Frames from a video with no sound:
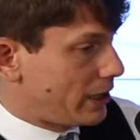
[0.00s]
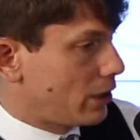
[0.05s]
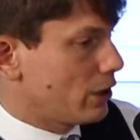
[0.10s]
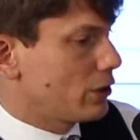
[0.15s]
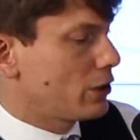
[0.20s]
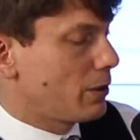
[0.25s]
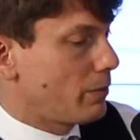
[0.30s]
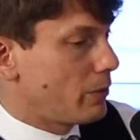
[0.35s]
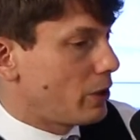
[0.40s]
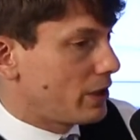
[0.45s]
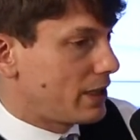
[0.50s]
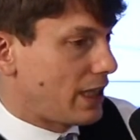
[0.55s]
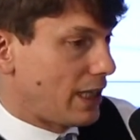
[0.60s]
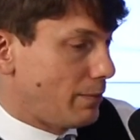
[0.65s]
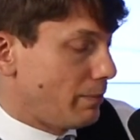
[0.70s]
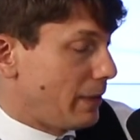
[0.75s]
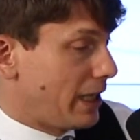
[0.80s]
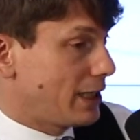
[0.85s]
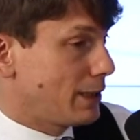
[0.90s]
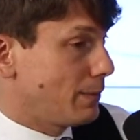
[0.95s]
customer that
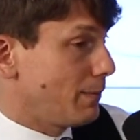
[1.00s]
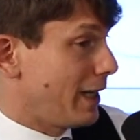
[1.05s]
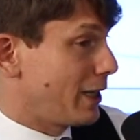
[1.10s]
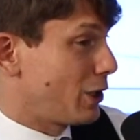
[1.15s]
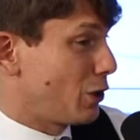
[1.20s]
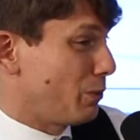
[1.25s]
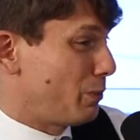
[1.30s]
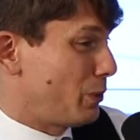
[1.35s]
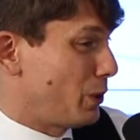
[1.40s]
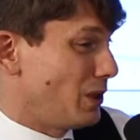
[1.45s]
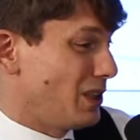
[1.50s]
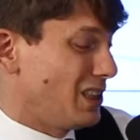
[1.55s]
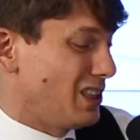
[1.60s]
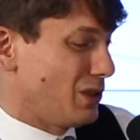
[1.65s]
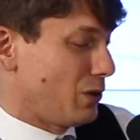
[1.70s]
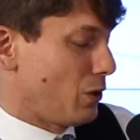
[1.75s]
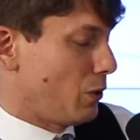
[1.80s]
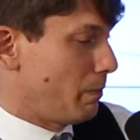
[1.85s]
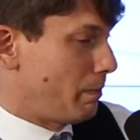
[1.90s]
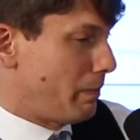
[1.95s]
makes my company,
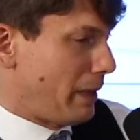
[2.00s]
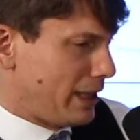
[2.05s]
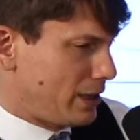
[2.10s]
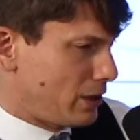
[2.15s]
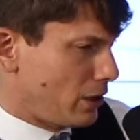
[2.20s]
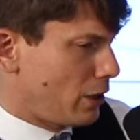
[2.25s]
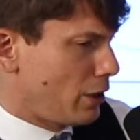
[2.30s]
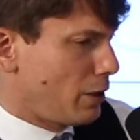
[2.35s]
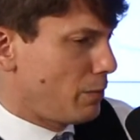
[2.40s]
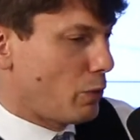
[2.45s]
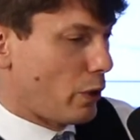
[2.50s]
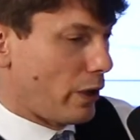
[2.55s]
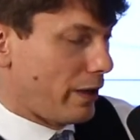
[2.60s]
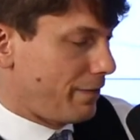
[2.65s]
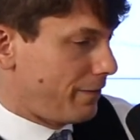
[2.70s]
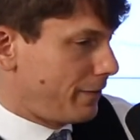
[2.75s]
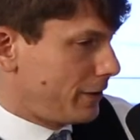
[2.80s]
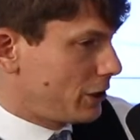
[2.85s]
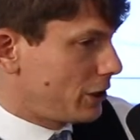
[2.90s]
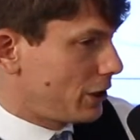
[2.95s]
better, more
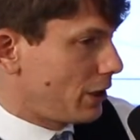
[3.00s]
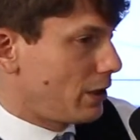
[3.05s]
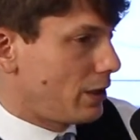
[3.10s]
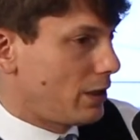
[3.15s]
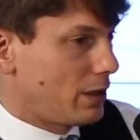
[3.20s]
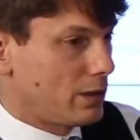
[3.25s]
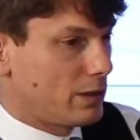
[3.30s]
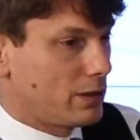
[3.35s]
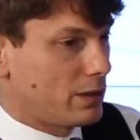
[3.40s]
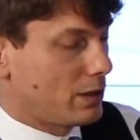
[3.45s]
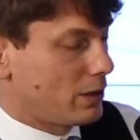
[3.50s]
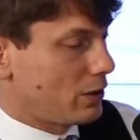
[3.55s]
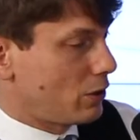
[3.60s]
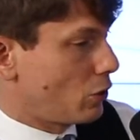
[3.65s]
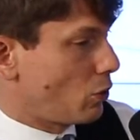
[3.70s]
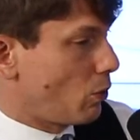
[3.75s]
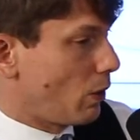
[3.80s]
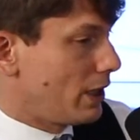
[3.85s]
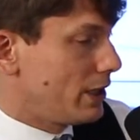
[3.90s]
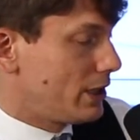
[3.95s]
efficient, the
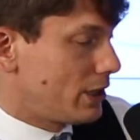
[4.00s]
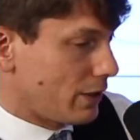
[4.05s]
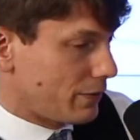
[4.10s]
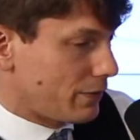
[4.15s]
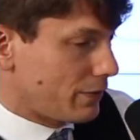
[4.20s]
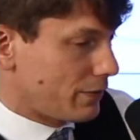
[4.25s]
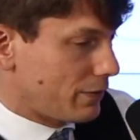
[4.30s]
quality of